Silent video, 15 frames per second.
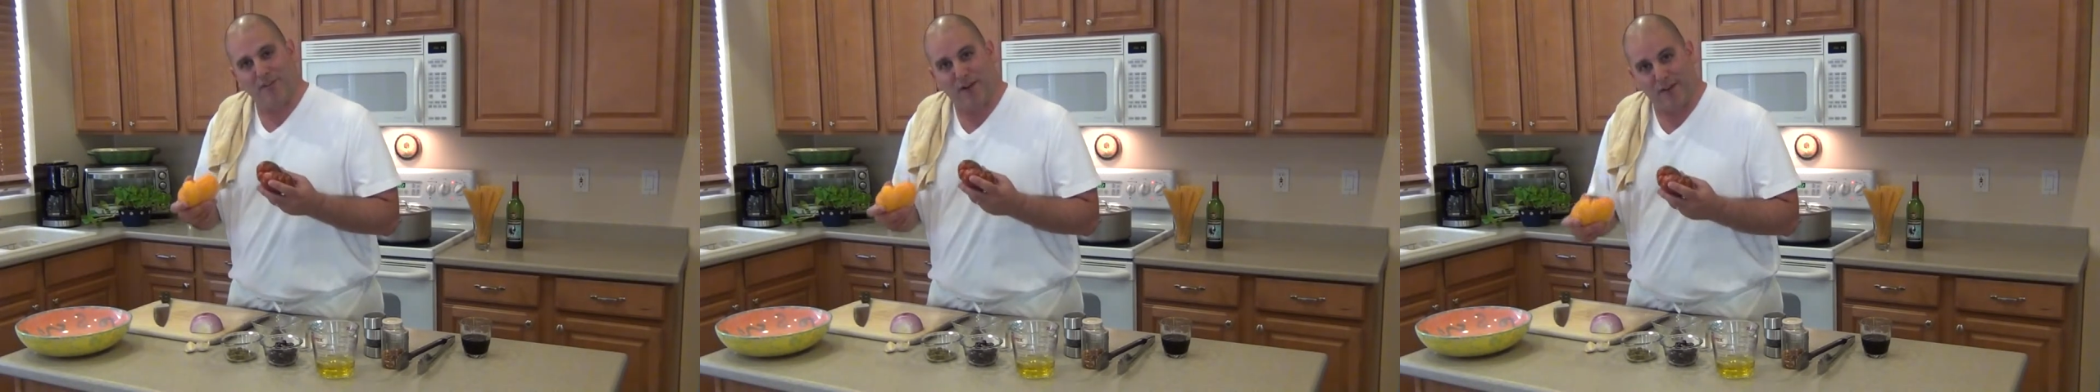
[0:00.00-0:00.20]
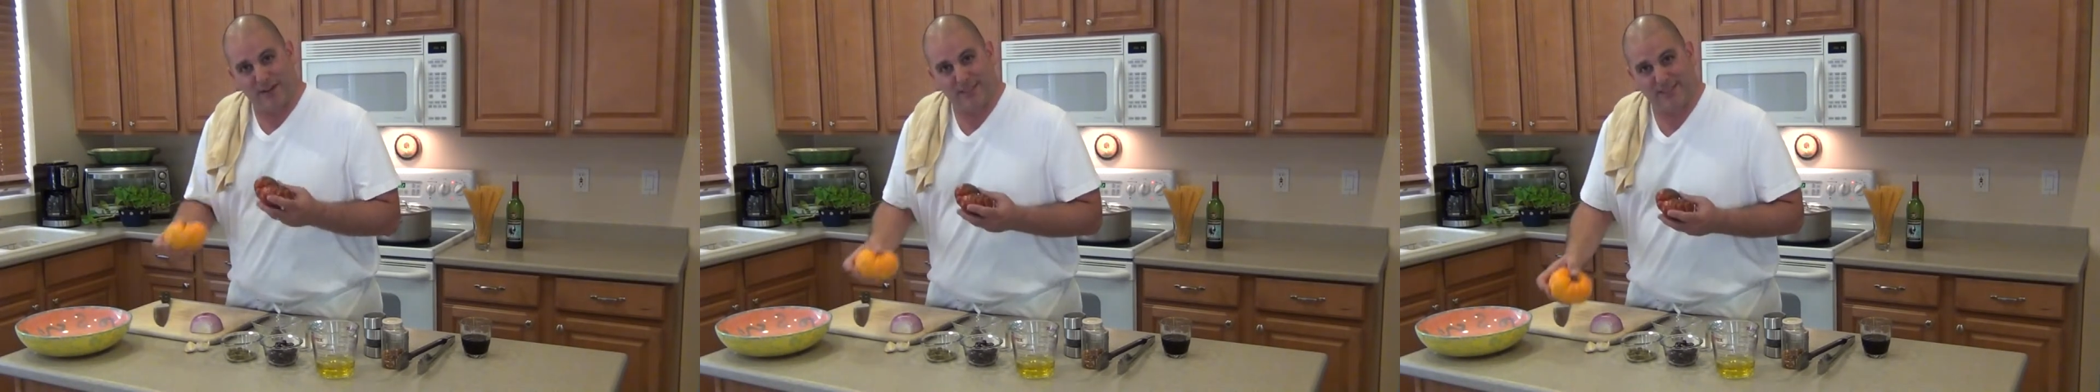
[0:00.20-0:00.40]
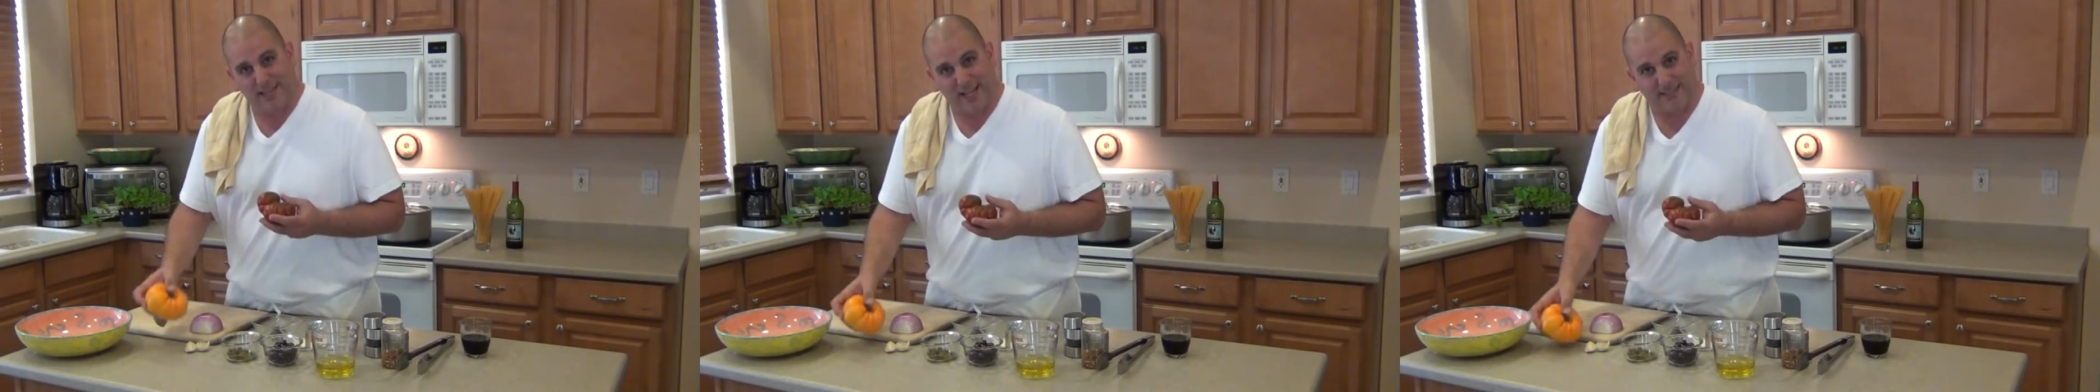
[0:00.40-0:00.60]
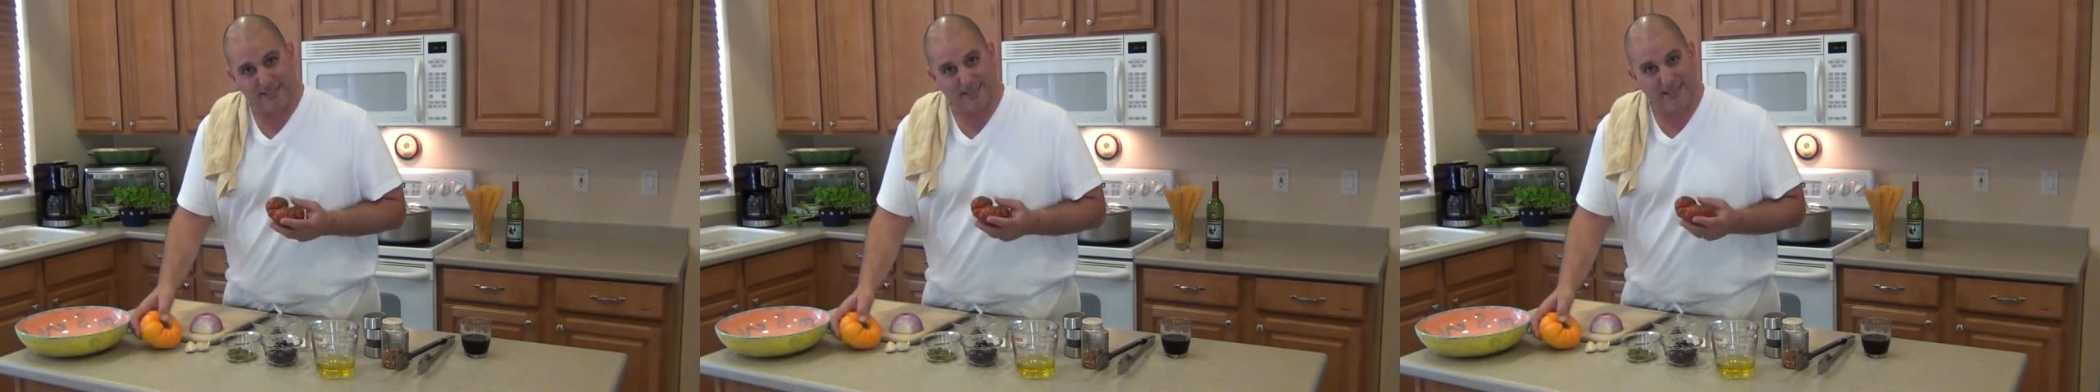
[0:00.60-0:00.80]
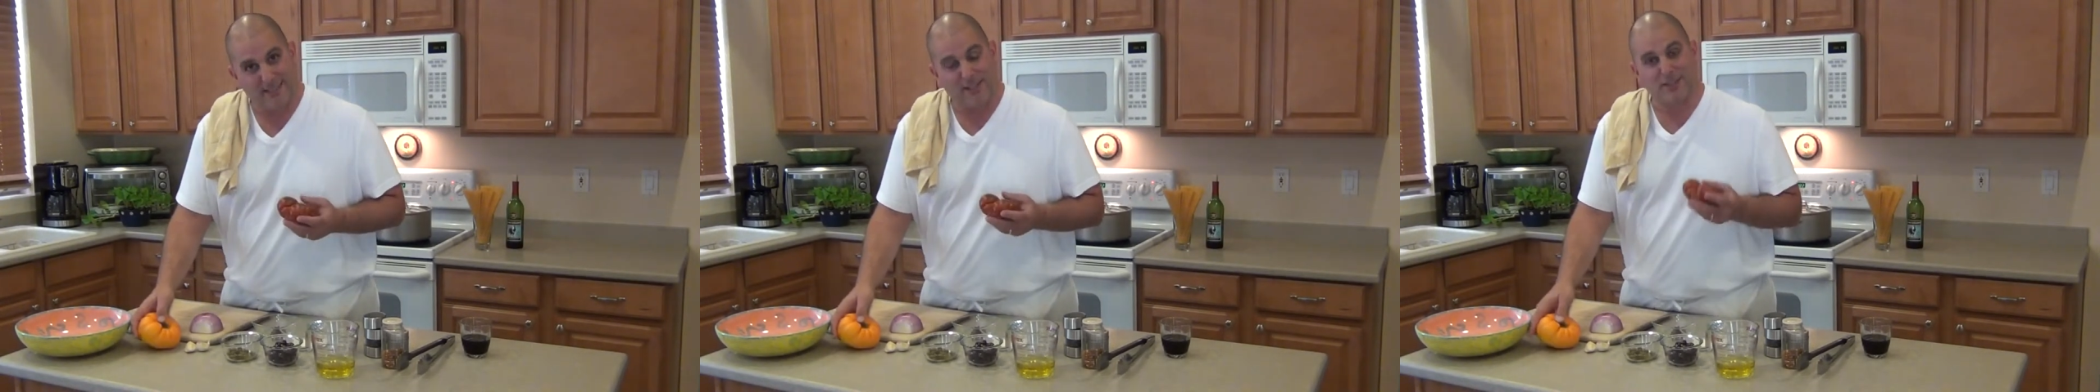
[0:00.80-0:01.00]
very
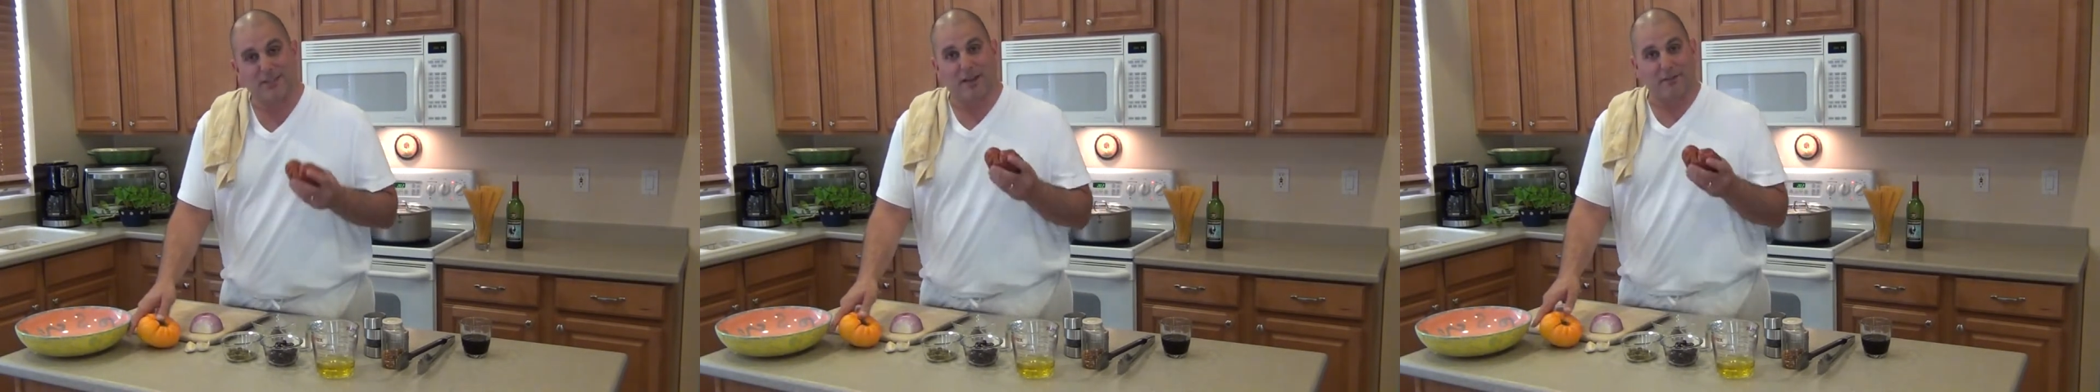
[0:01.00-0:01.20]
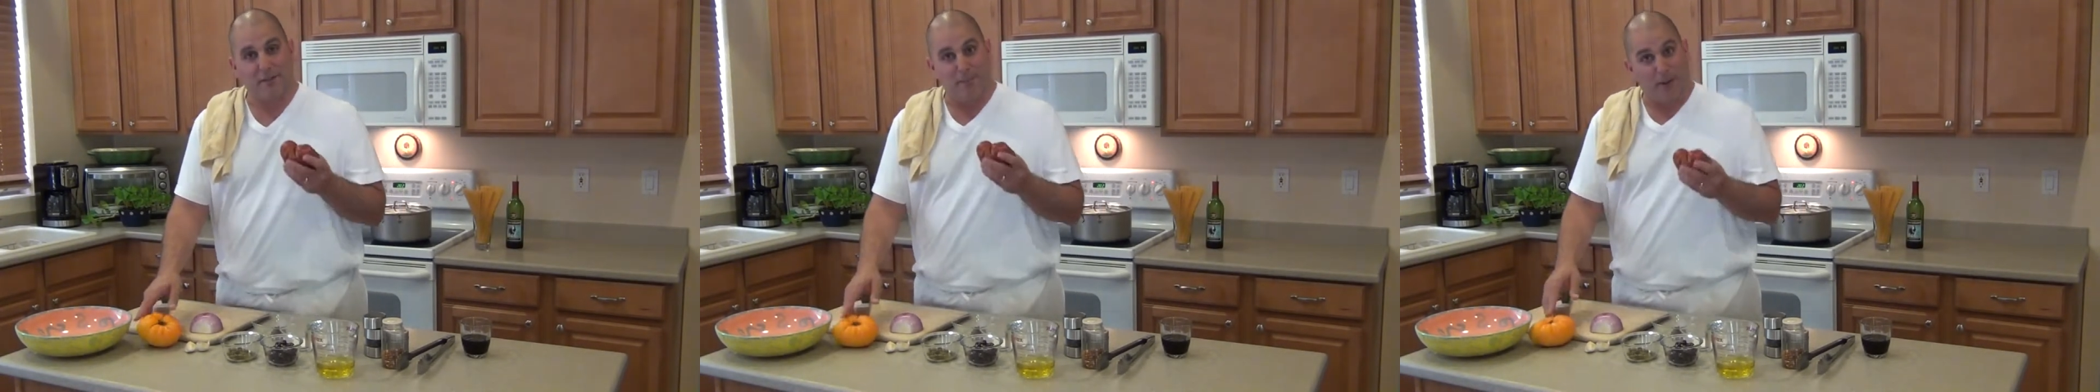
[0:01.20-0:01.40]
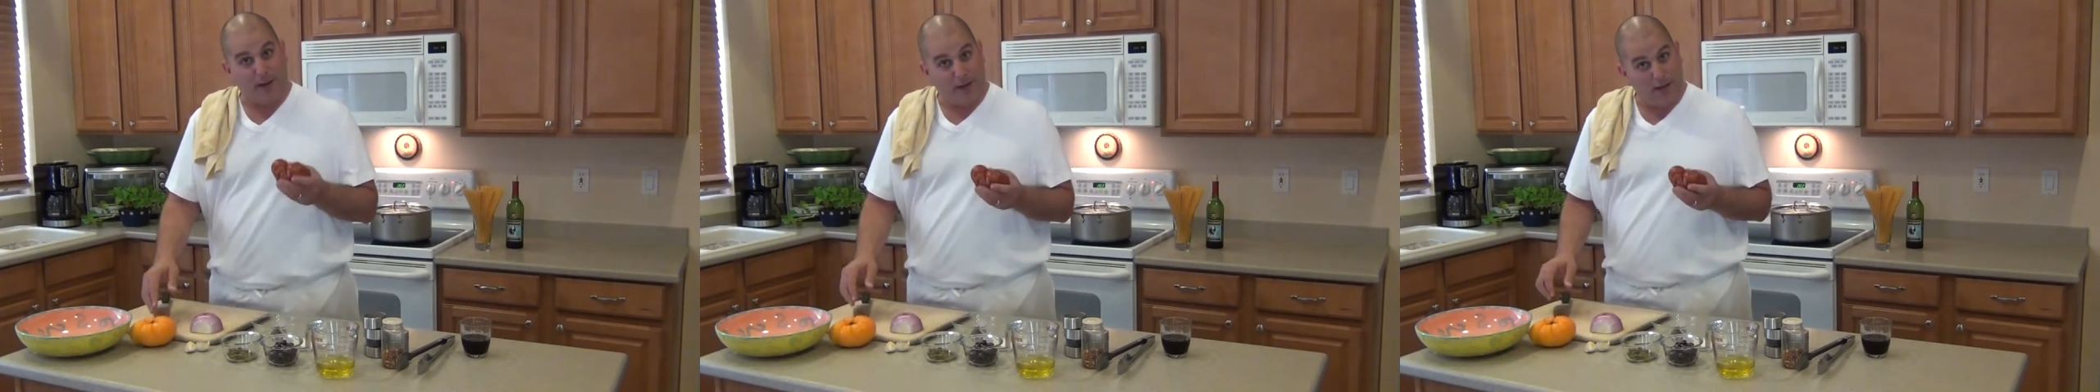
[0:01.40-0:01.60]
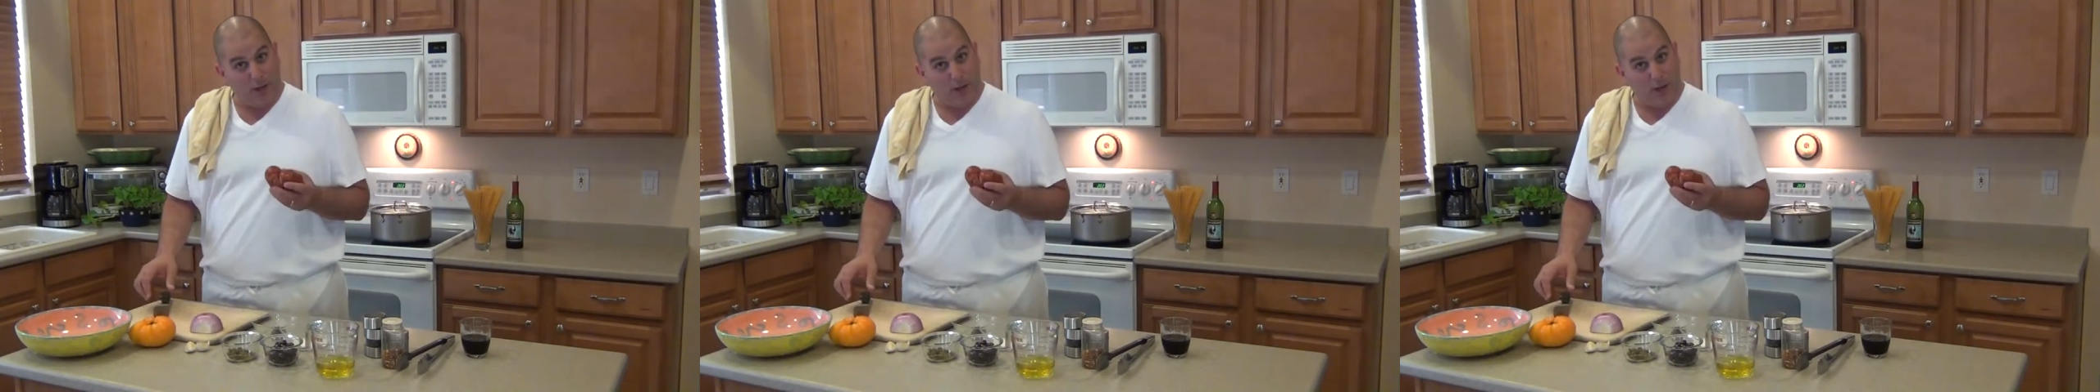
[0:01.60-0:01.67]
sexy because everybody